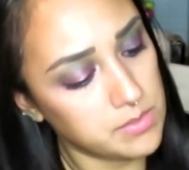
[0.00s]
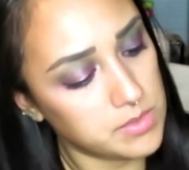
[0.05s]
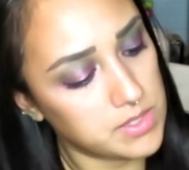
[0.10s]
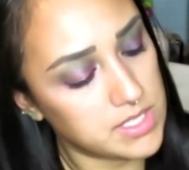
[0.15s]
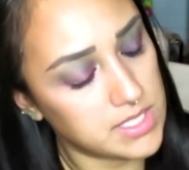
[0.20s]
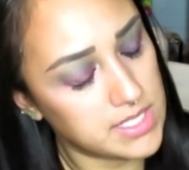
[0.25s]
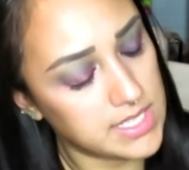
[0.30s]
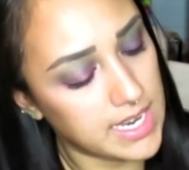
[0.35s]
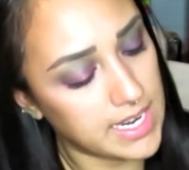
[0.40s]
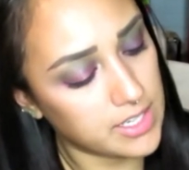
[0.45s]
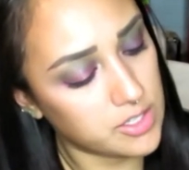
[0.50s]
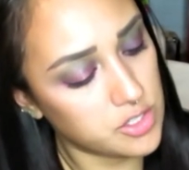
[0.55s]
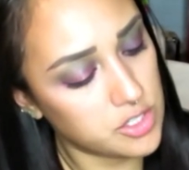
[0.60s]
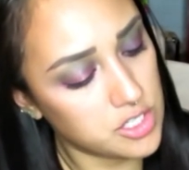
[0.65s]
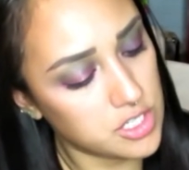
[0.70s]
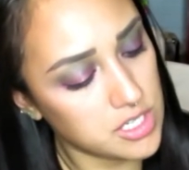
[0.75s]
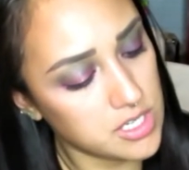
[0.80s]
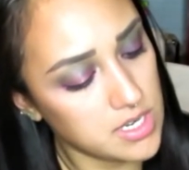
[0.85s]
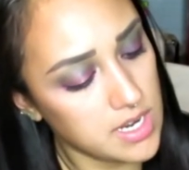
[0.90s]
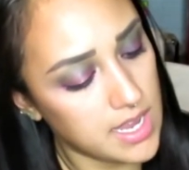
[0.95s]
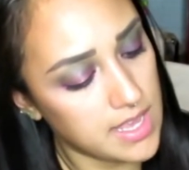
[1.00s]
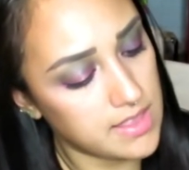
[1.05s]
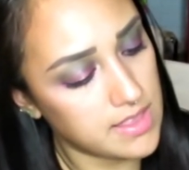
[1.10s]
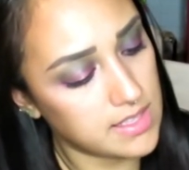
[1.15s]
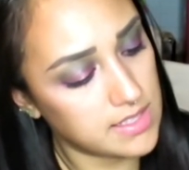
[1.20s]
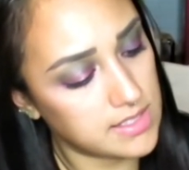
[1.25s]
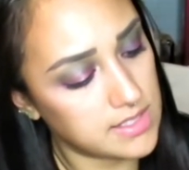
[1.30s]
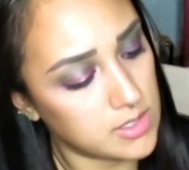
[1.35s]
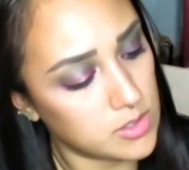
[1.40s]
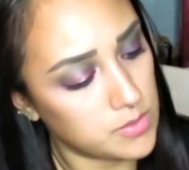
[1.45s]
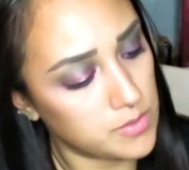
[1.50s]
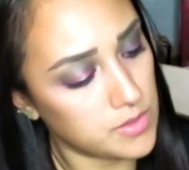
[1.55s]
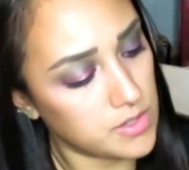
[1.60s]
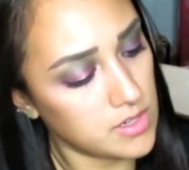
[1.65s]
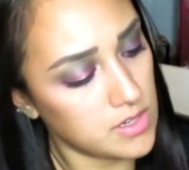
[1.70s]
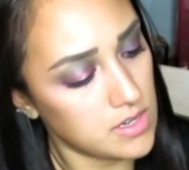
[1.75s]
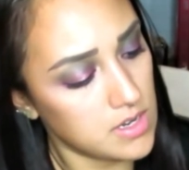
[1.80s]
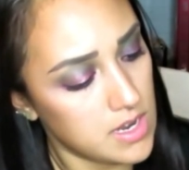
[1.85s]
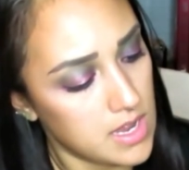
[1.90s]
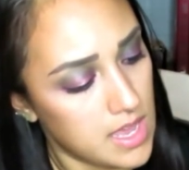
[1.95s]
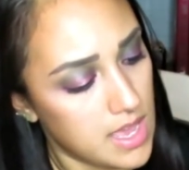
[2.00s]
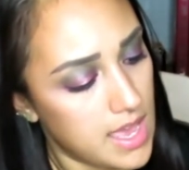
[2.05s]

with the texture, and then silver,